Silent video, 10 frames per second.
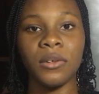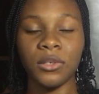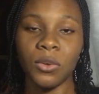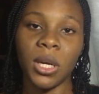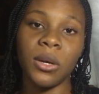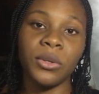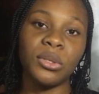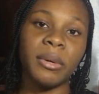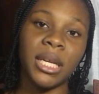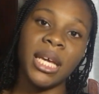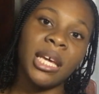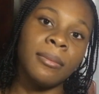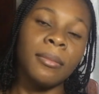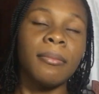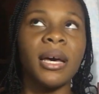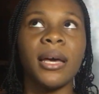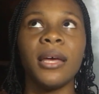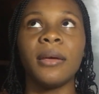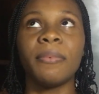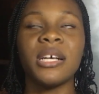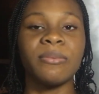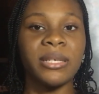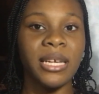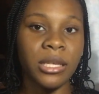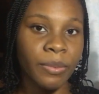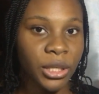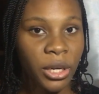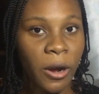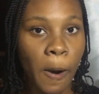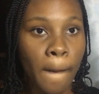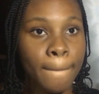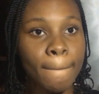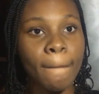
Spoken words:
The school, I go to my name, my passport size picture,